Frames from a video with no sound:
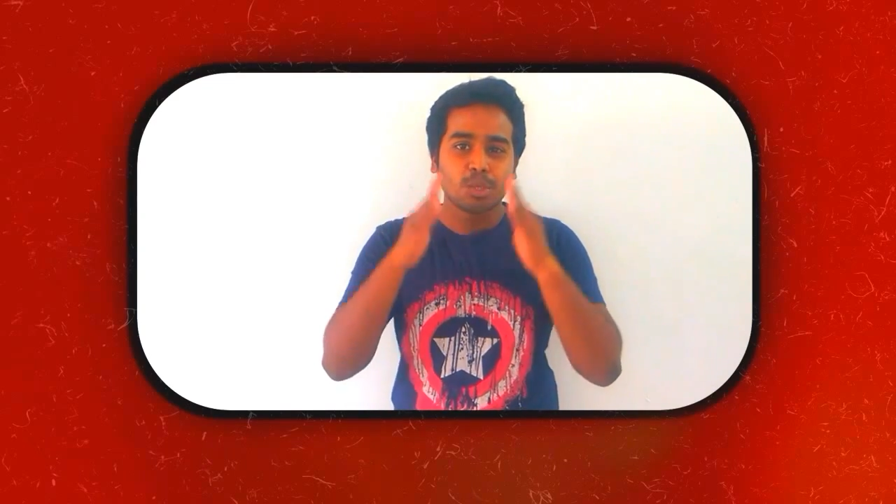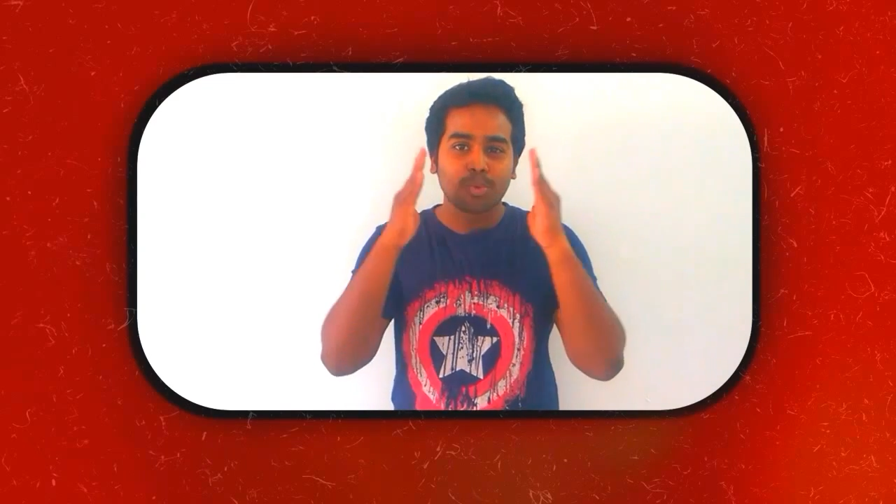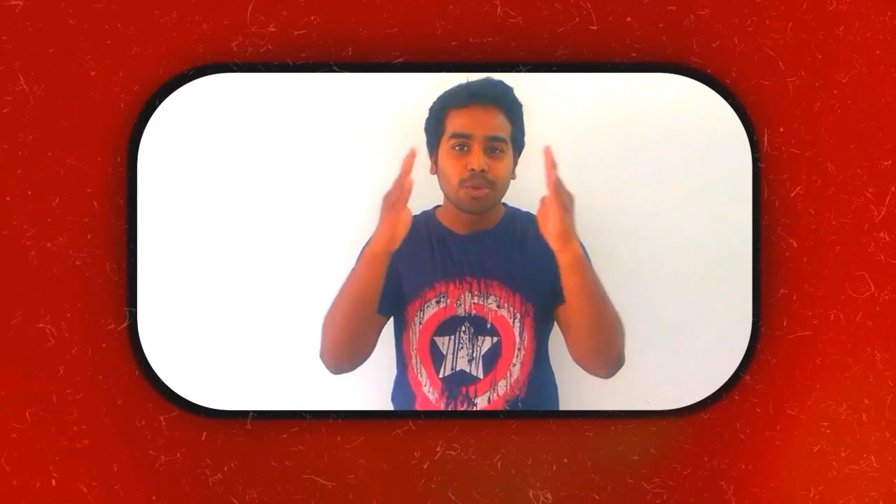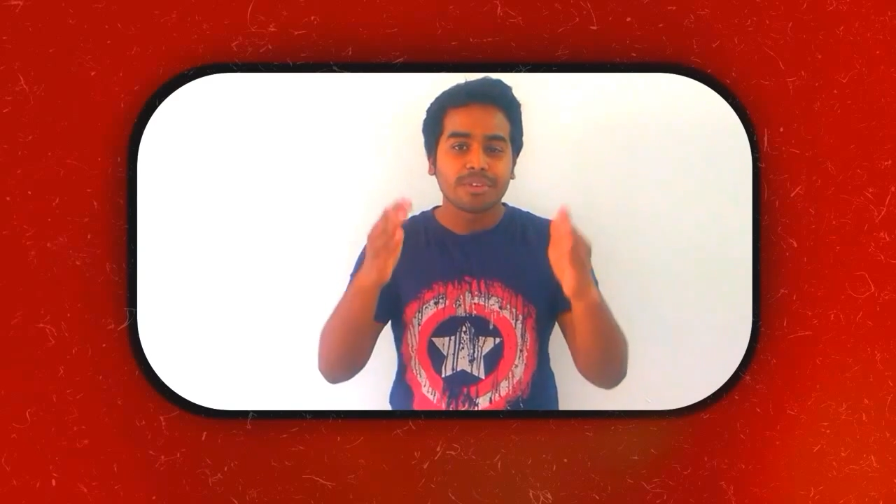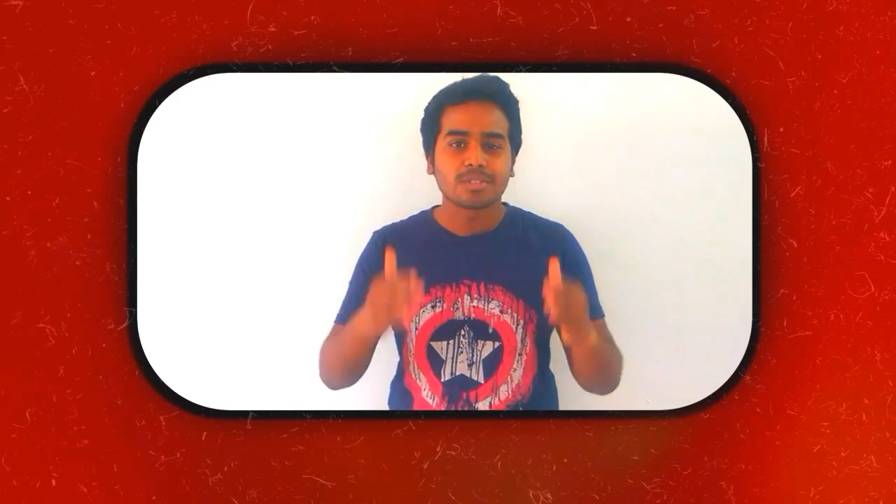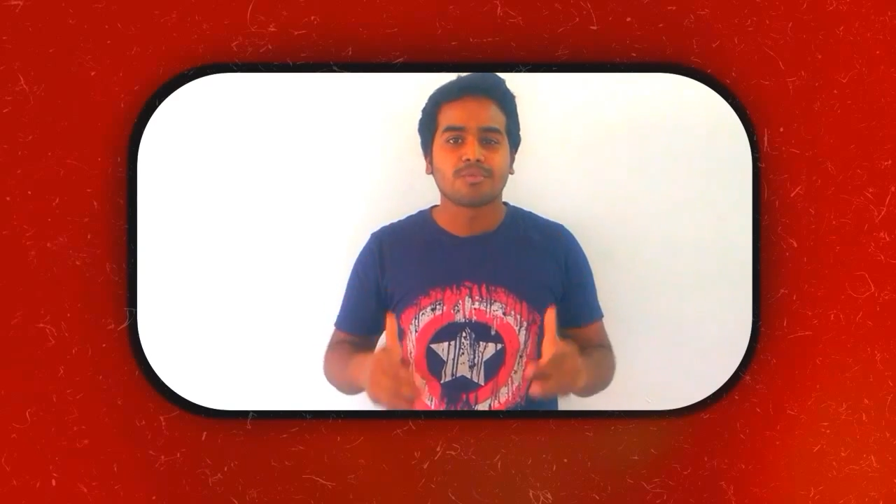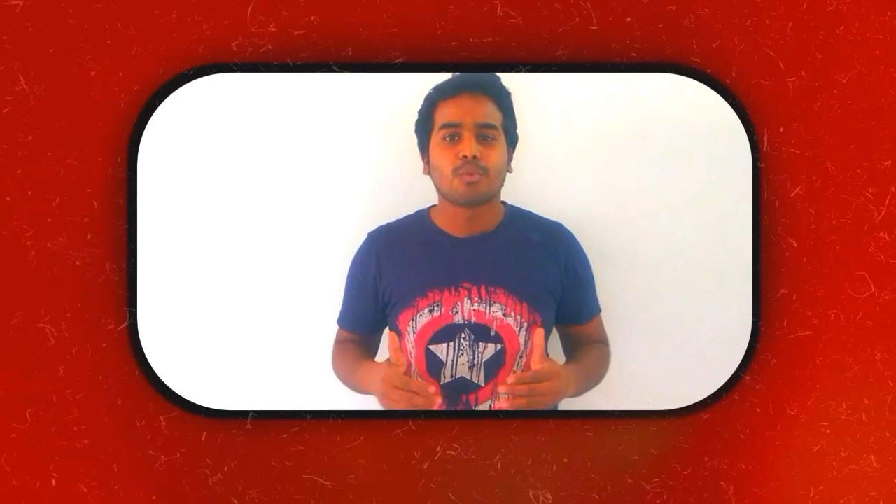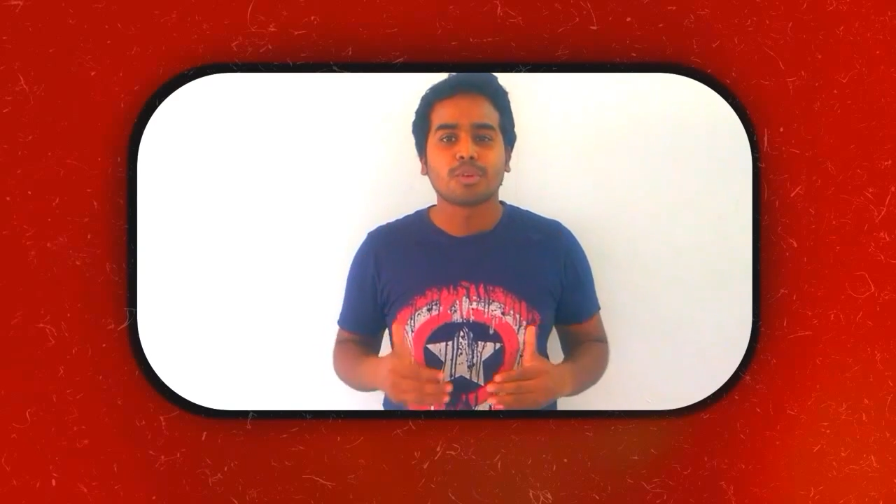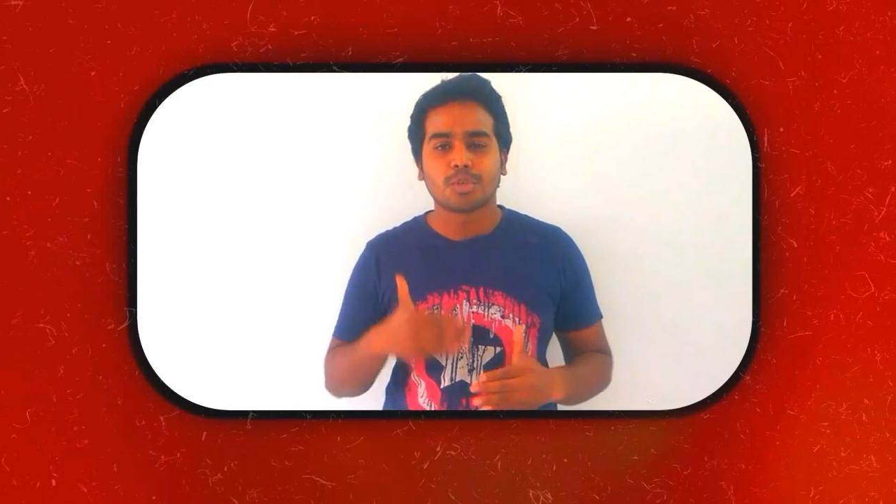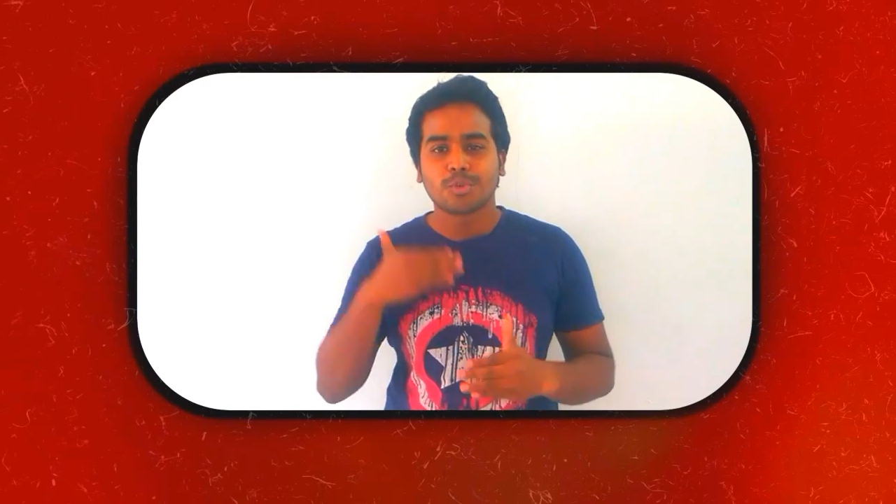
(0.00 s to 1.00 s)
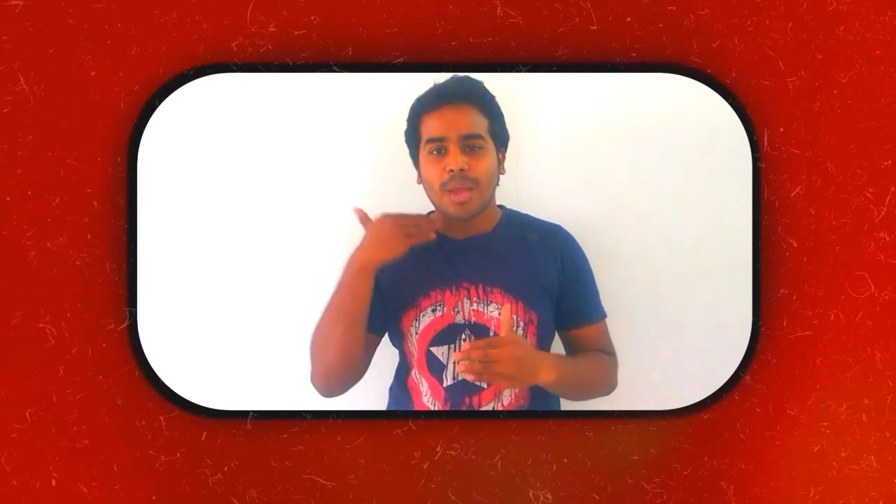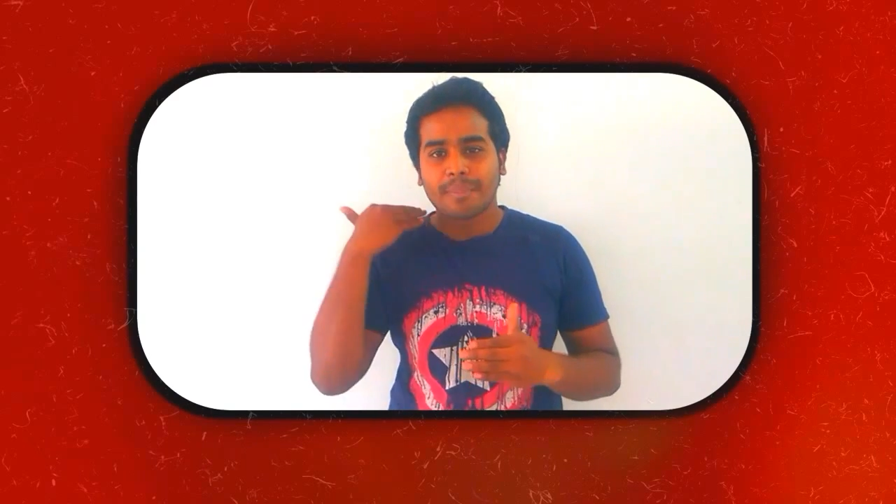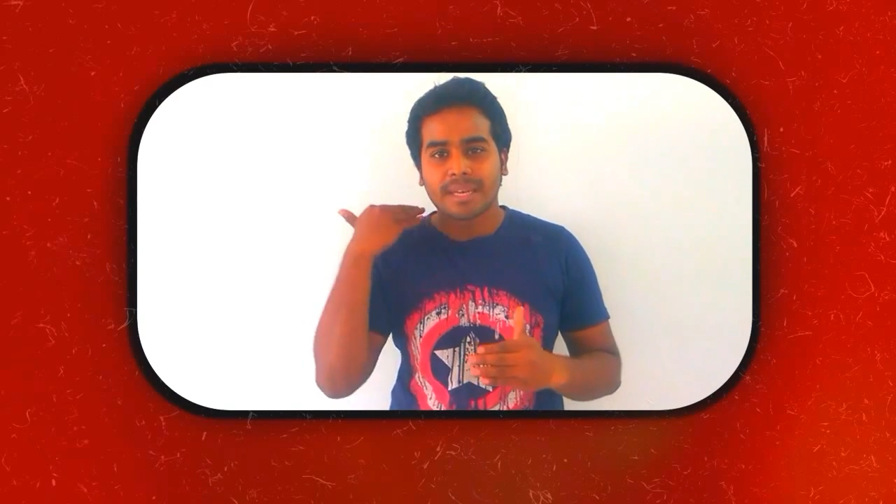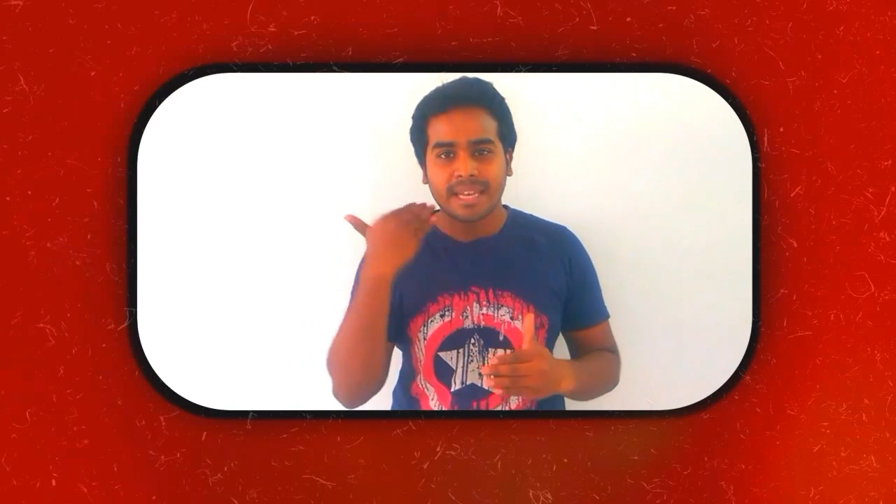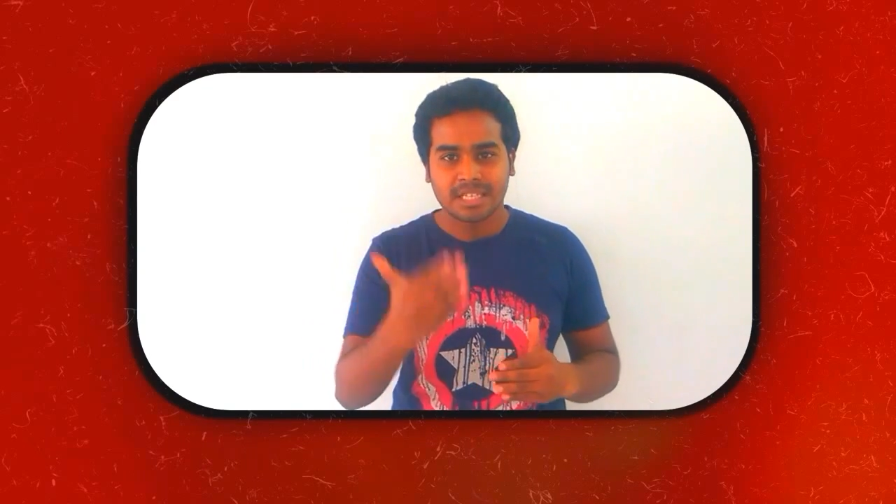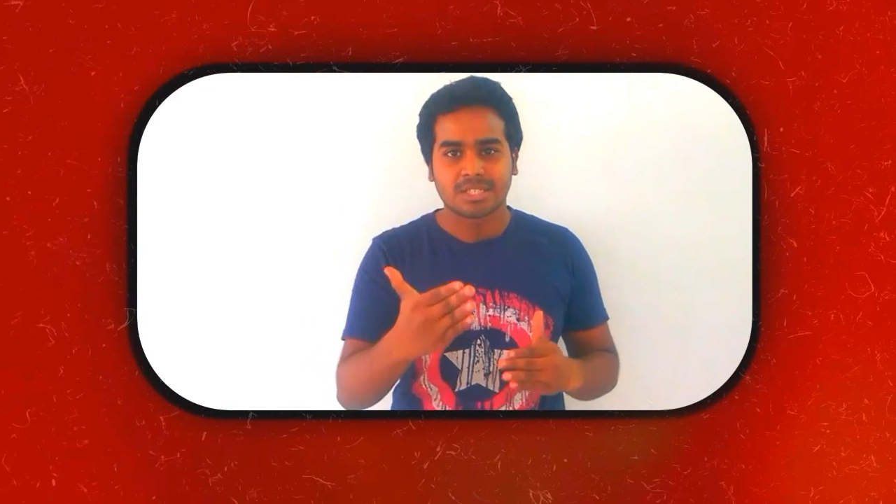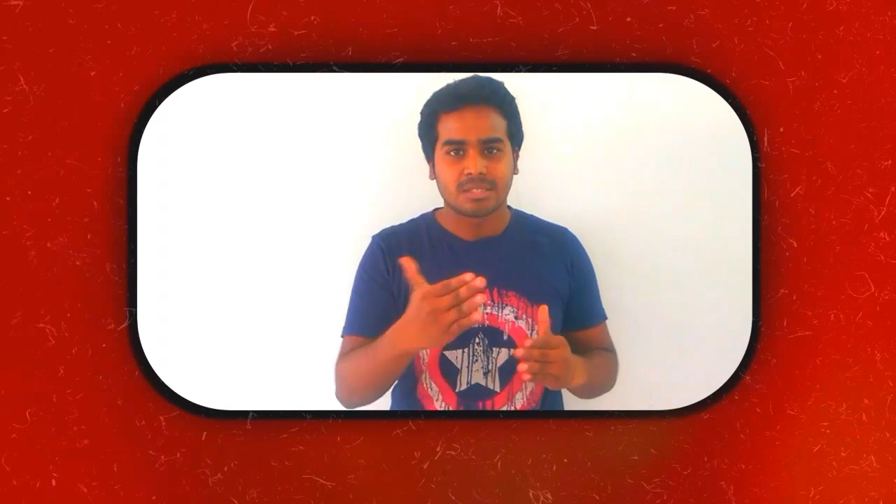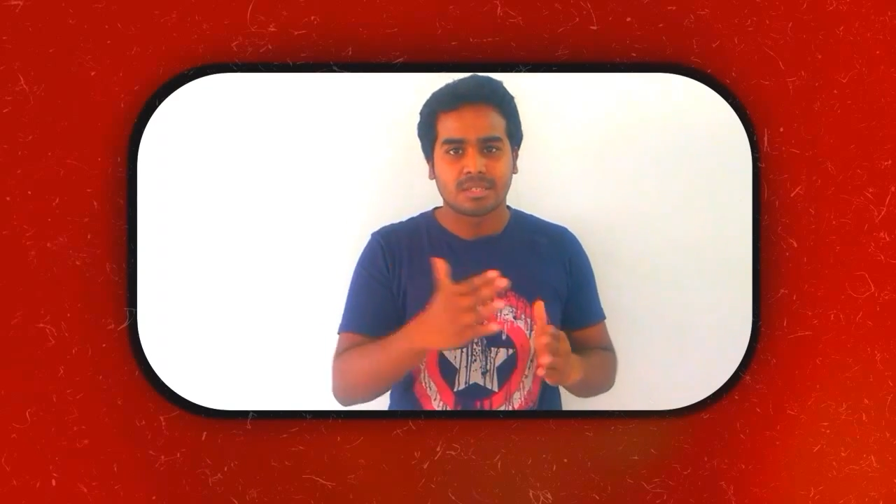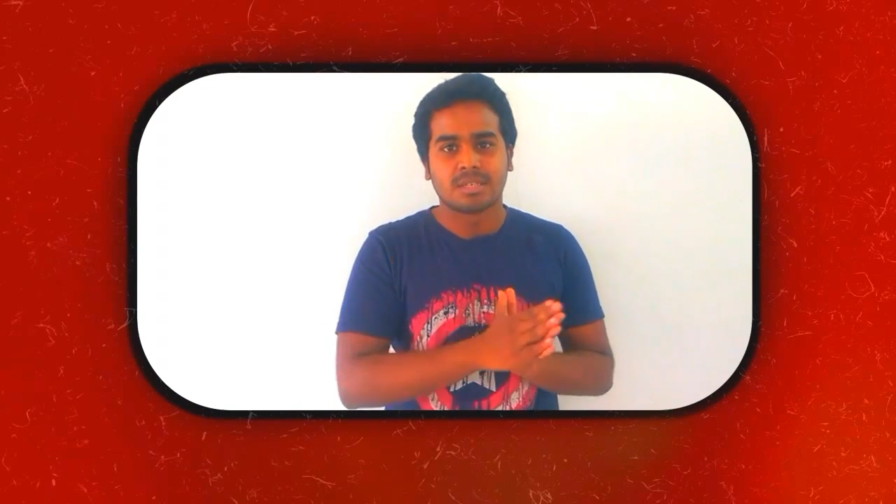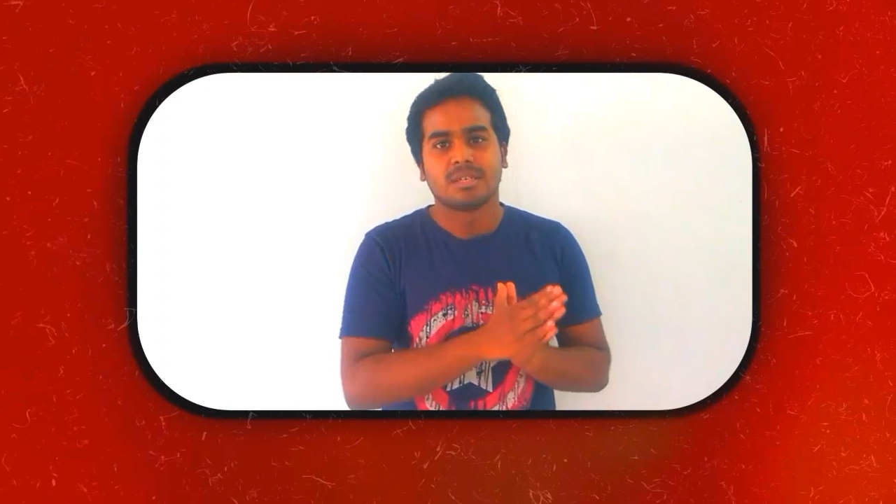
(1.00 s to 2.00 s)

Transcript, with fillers: you curious of what's going to happen next.